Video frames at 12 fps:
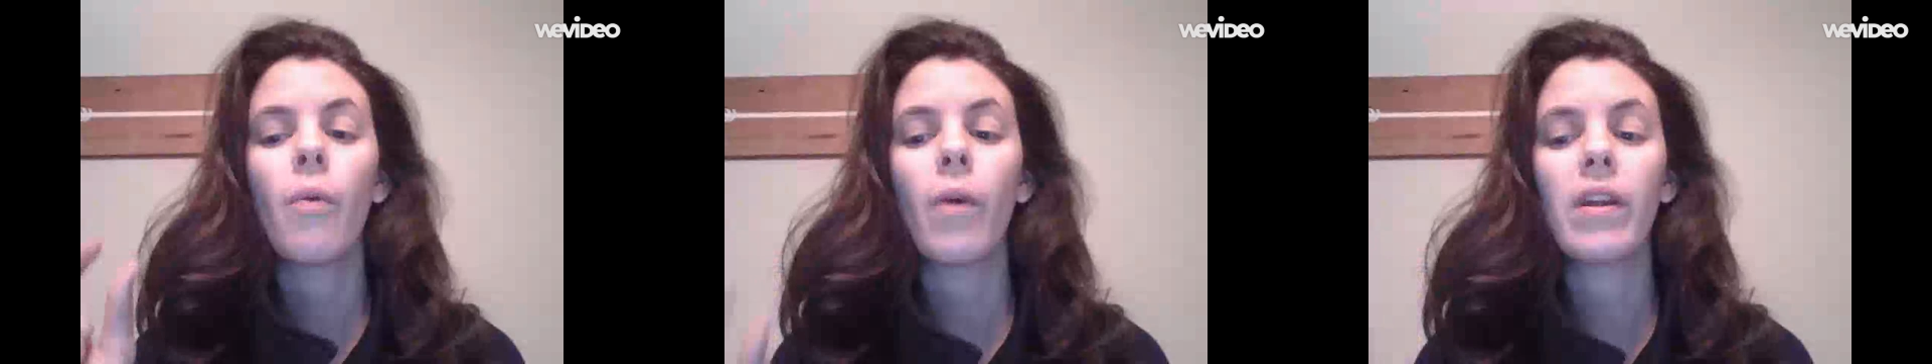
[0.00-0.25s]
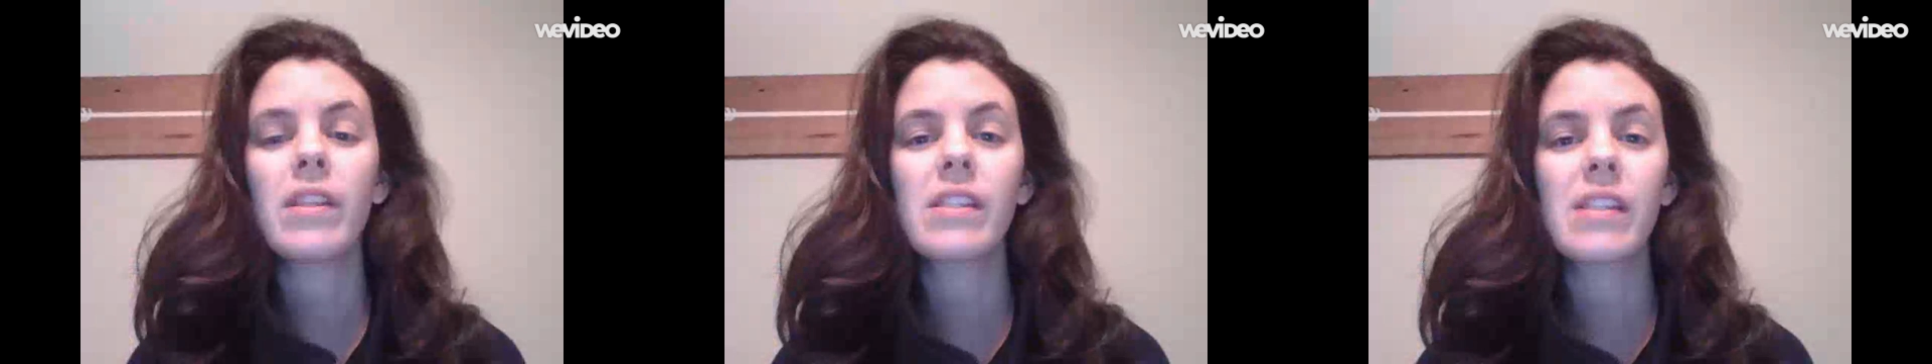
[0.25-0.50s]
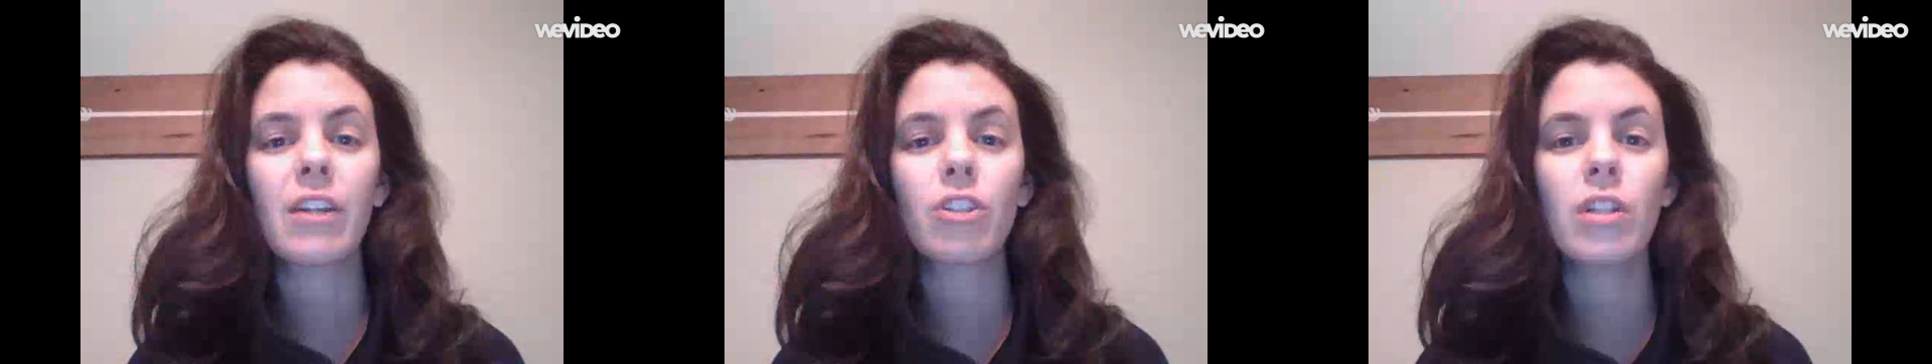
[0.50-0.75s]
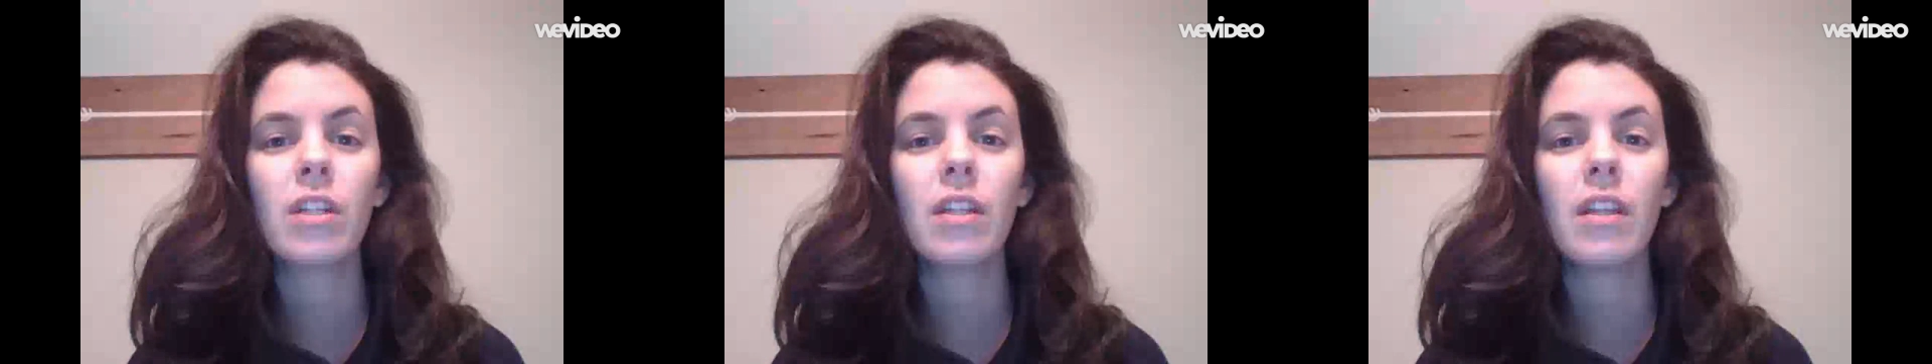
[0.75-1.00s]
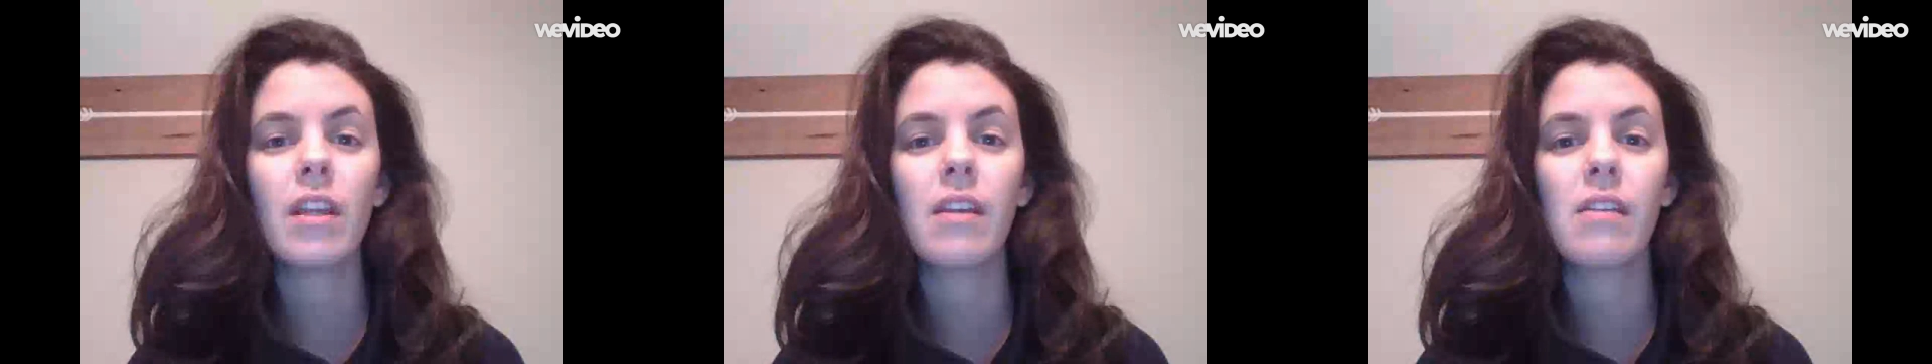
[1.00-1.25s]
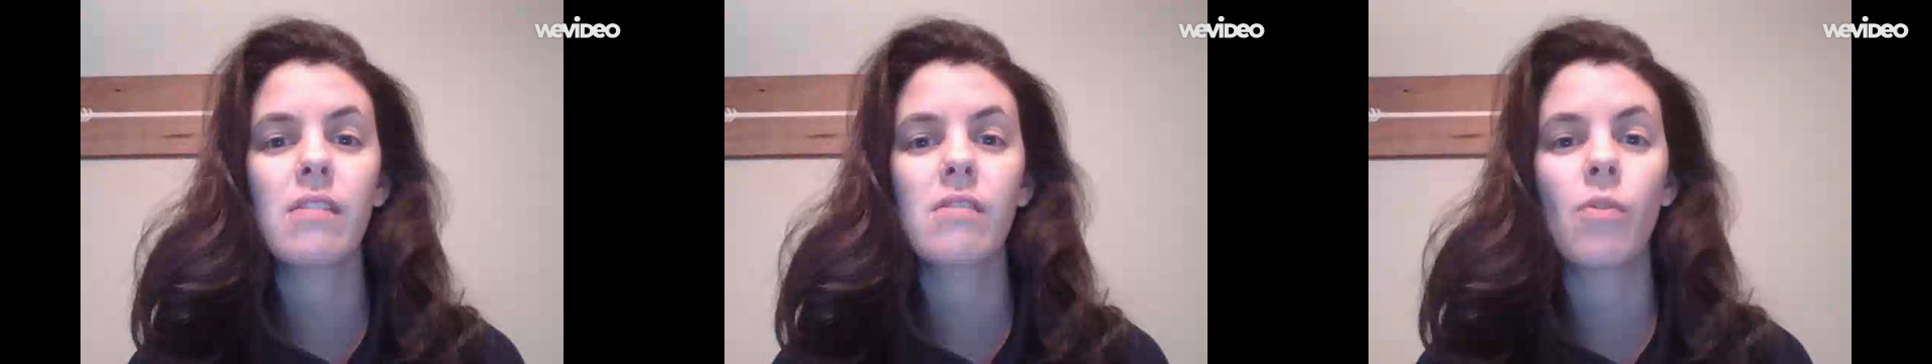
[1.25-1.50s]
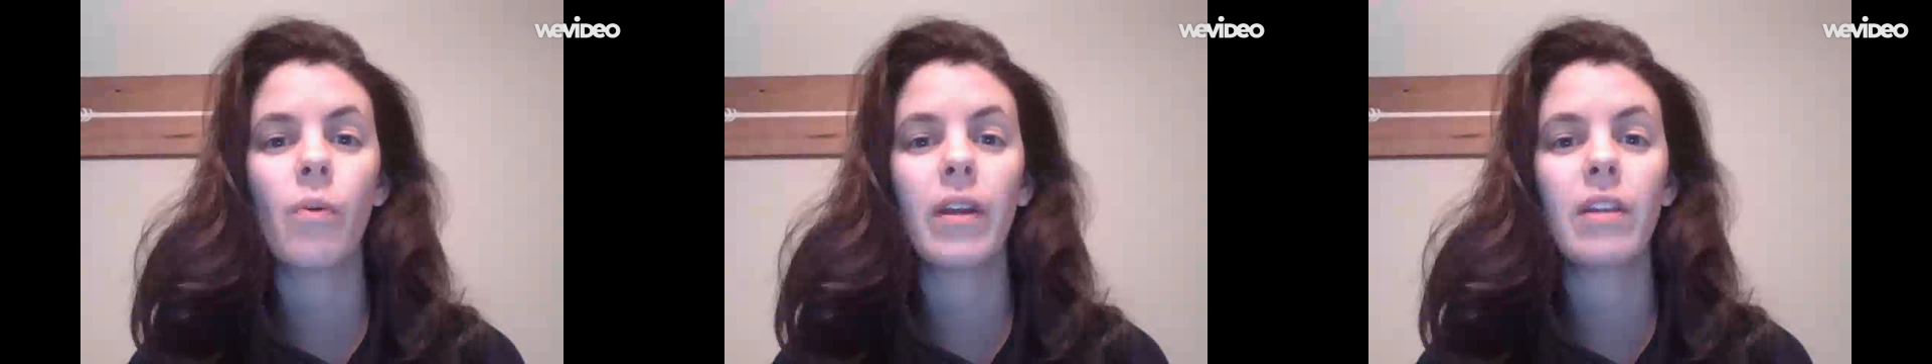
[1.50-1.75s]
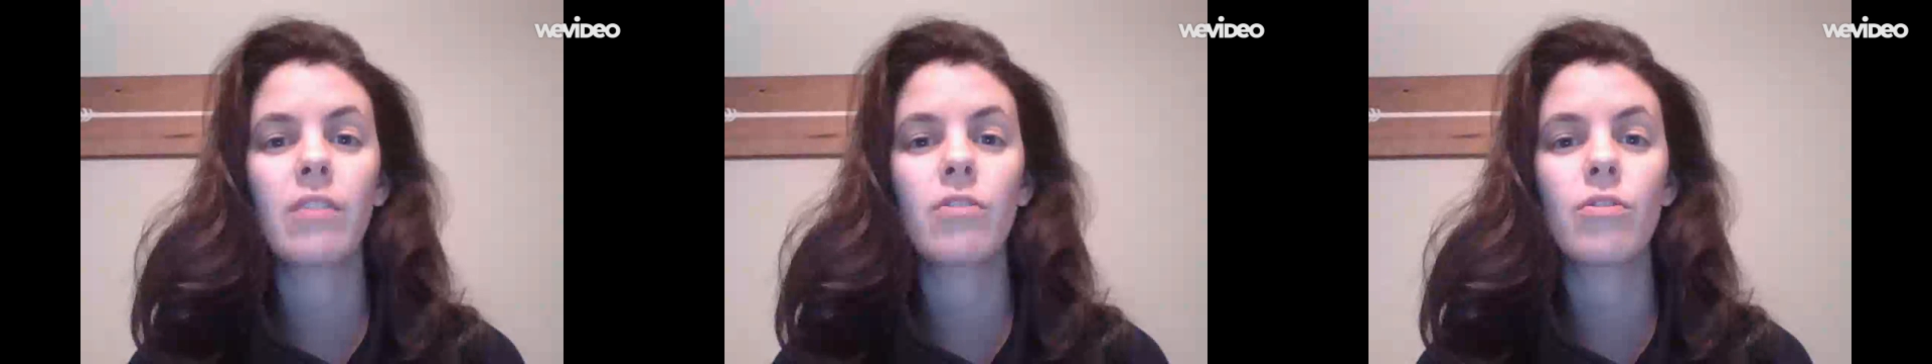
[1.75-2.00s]
one section is
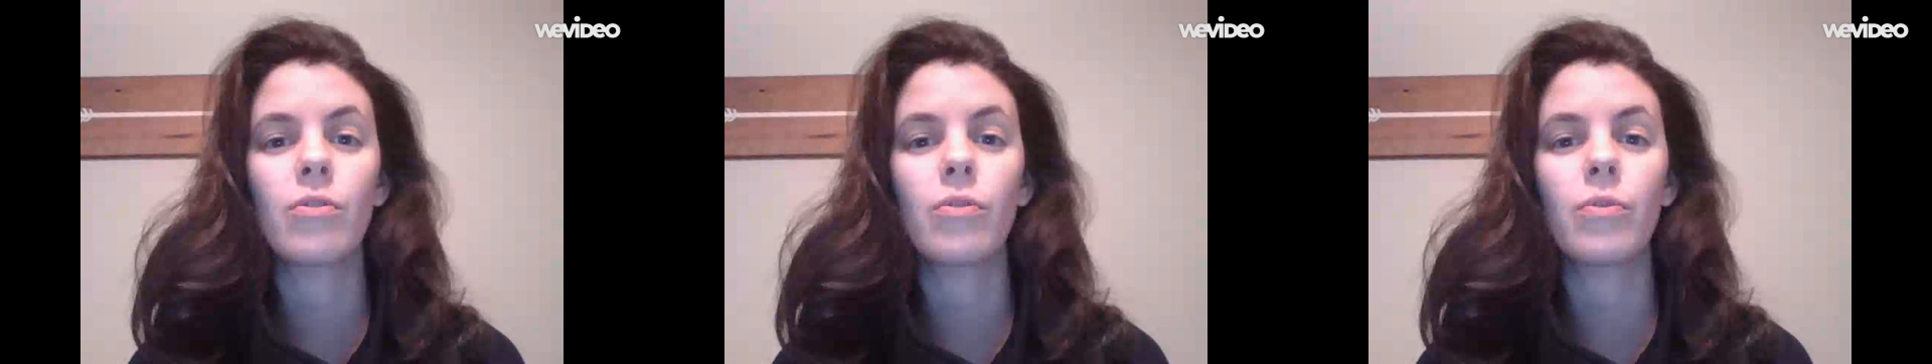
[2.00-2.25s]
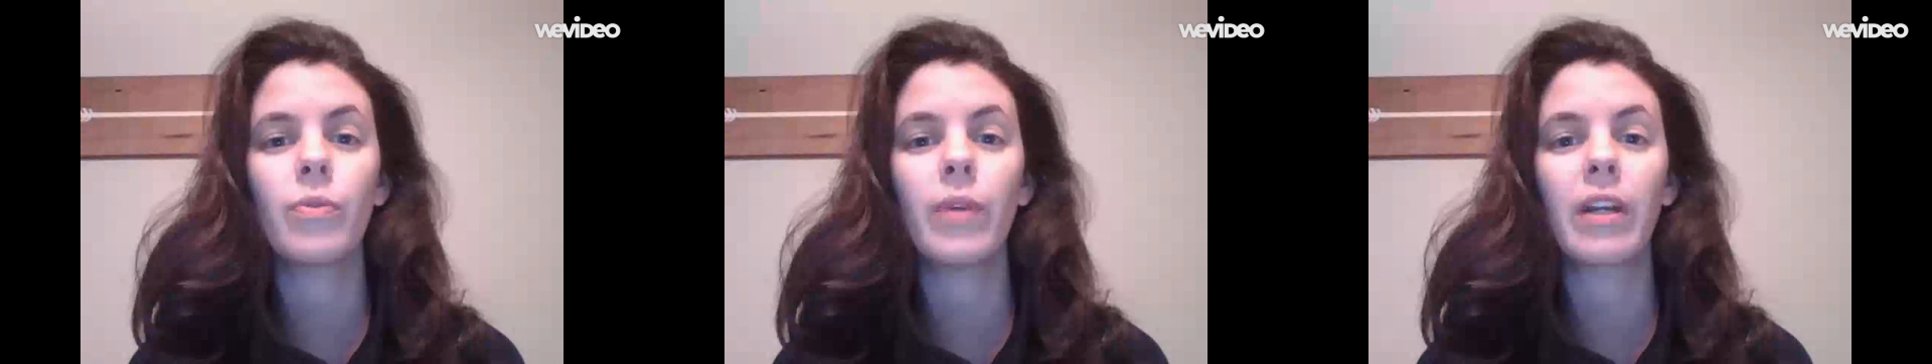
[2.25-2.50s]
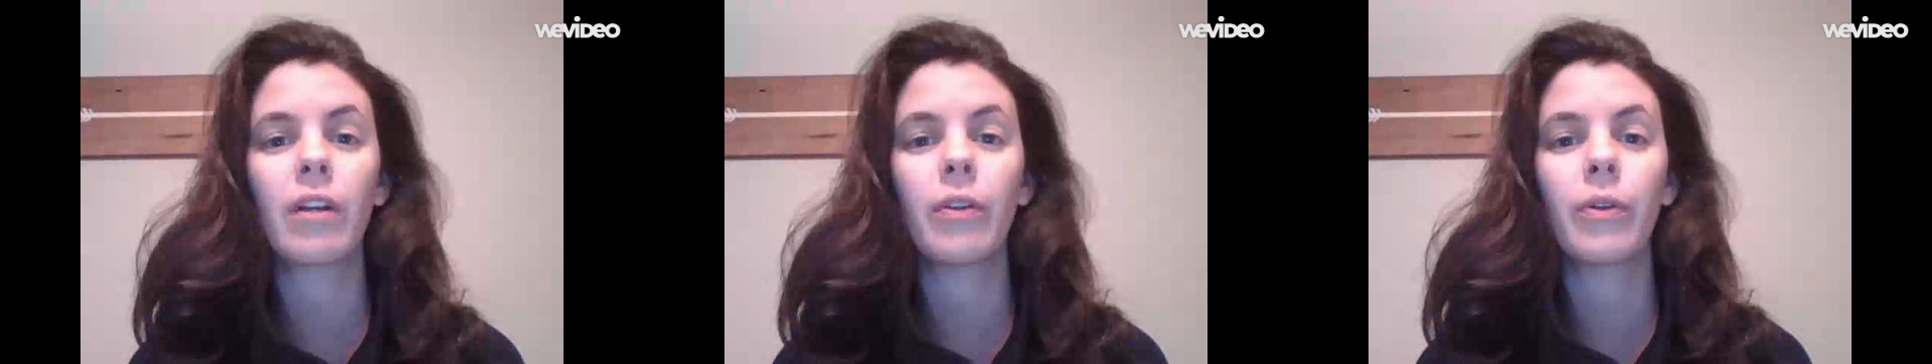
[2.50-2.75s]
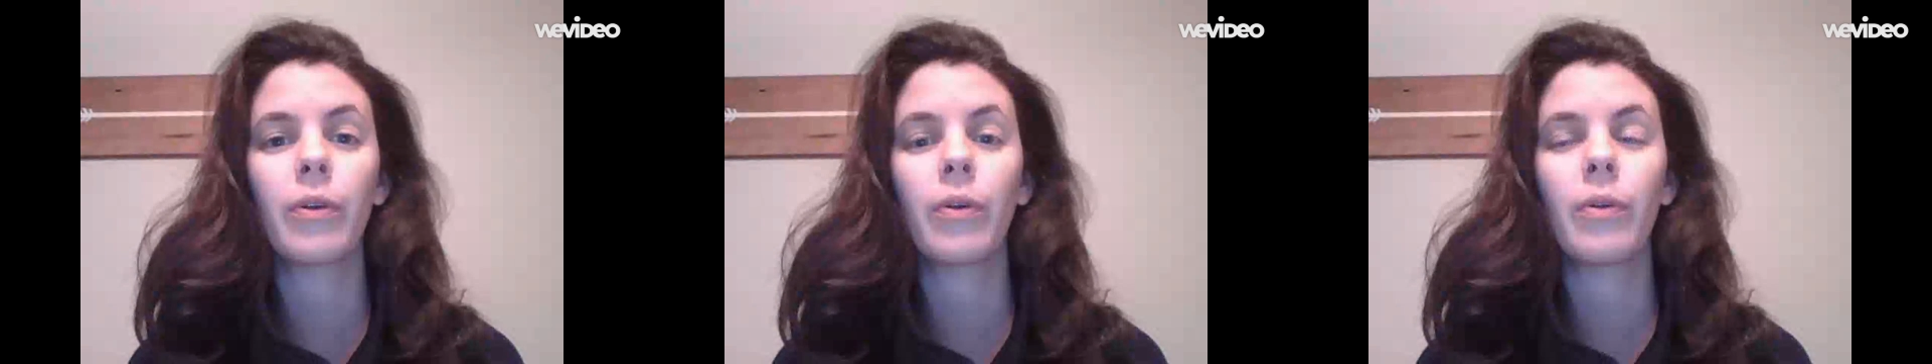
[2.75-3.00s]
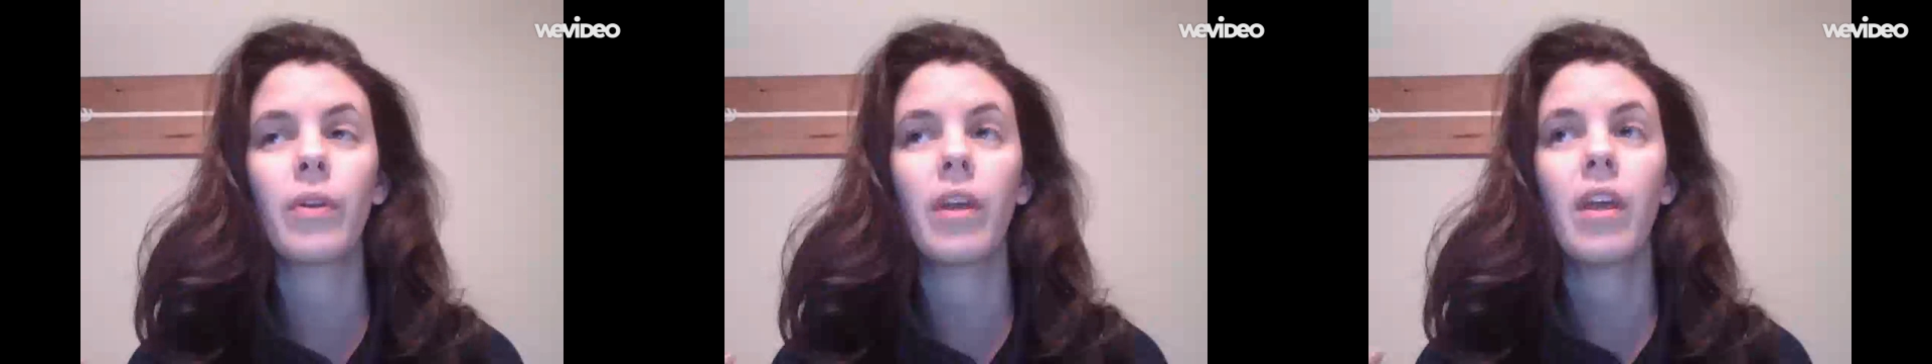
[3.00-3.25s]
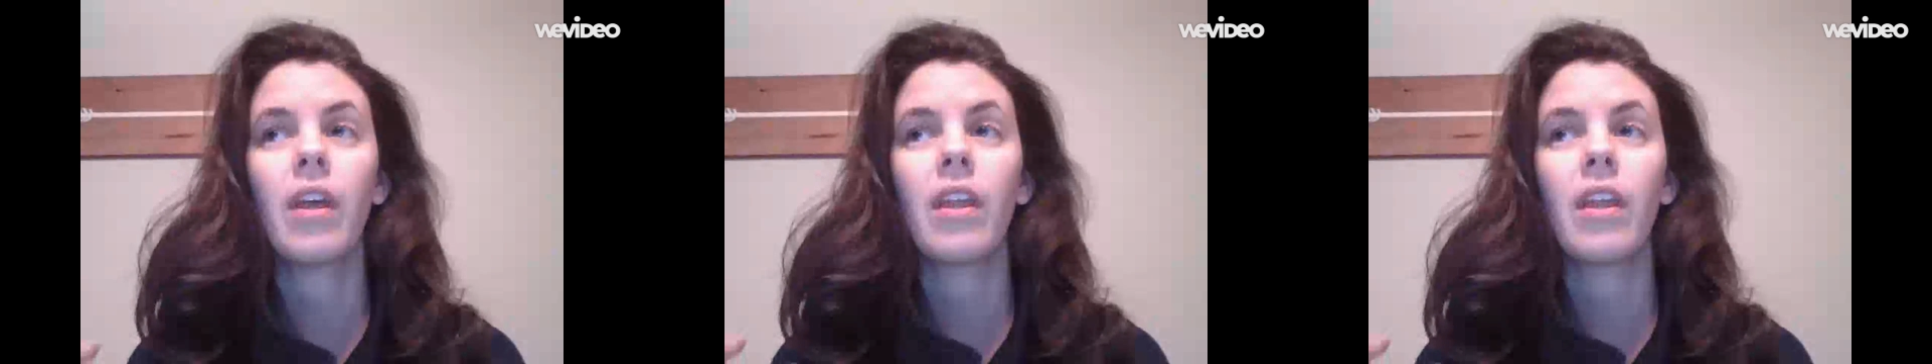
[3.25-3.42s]
going to include